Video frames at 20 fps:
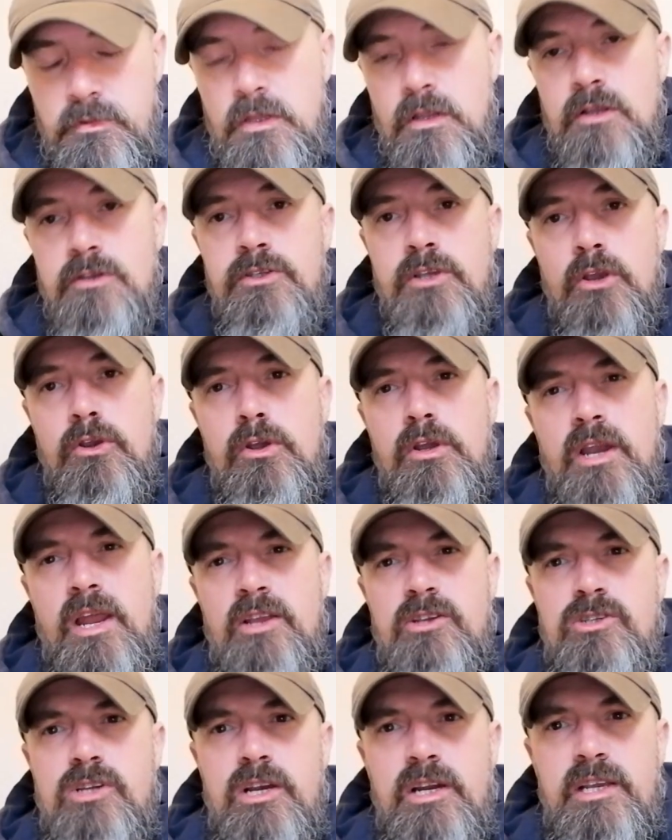so you can
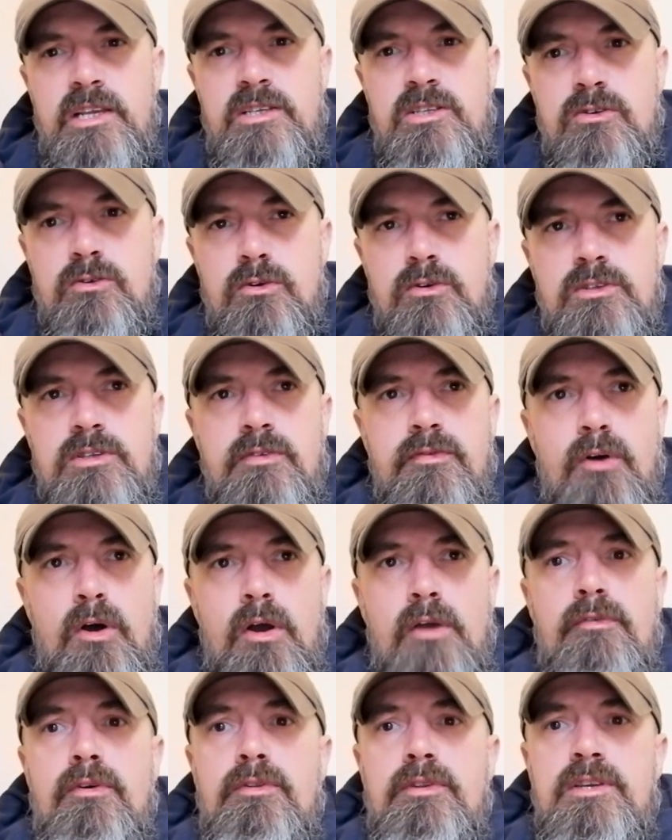actually sort of
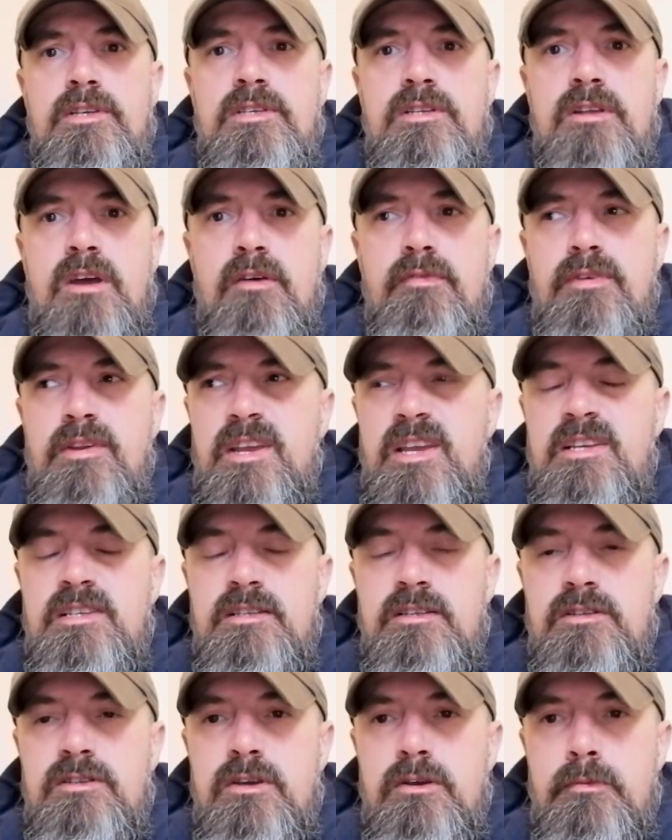survive on this stuff, and it
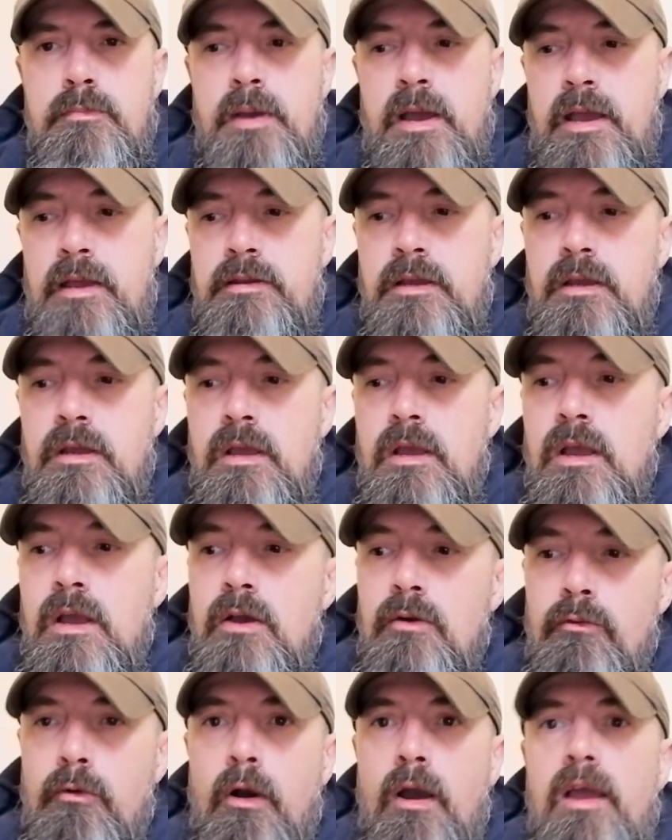isn't too bad.
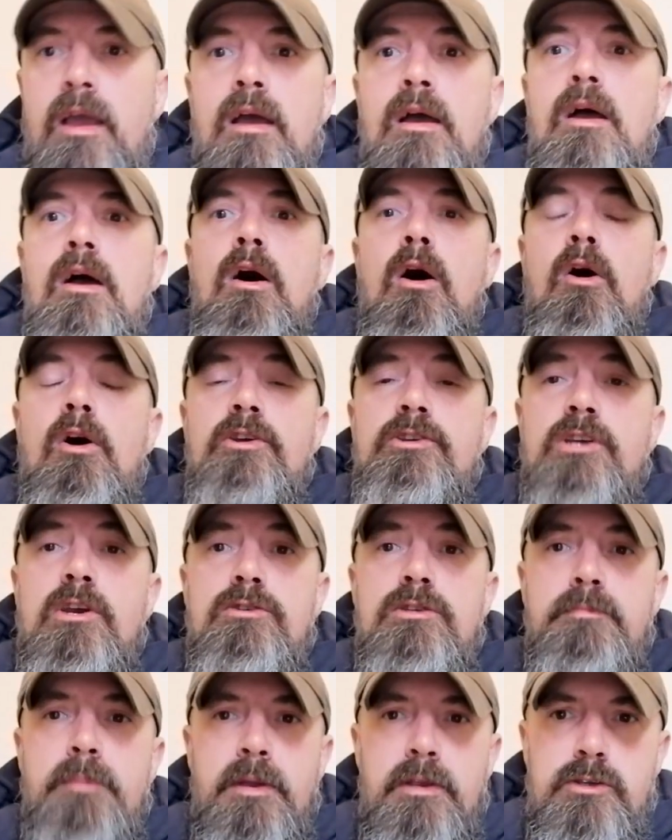Right, I shall
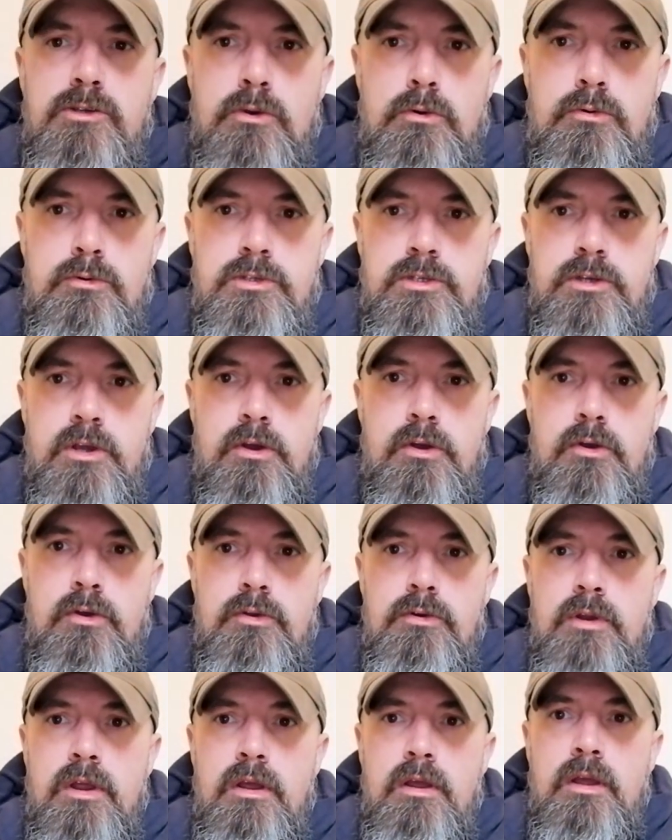speak to you all
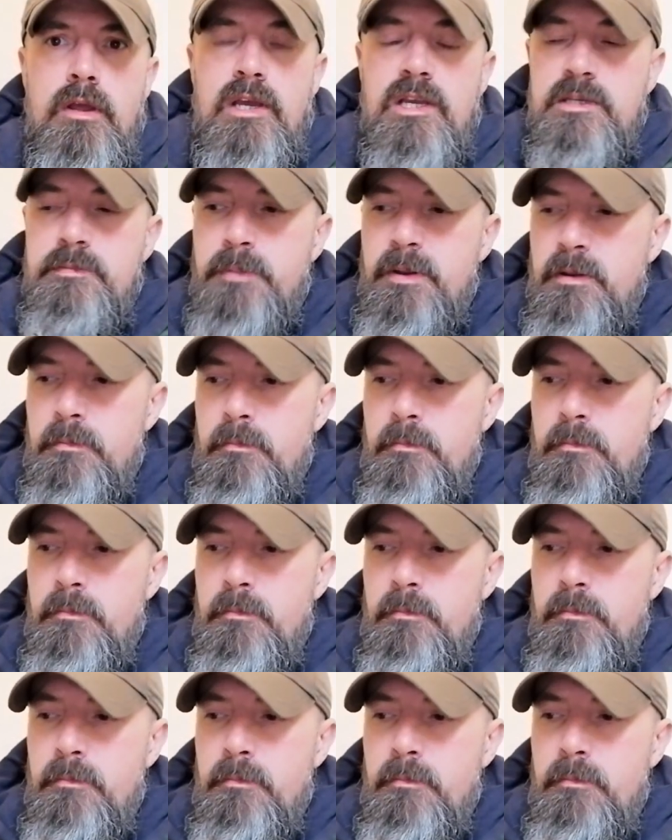soon. It's been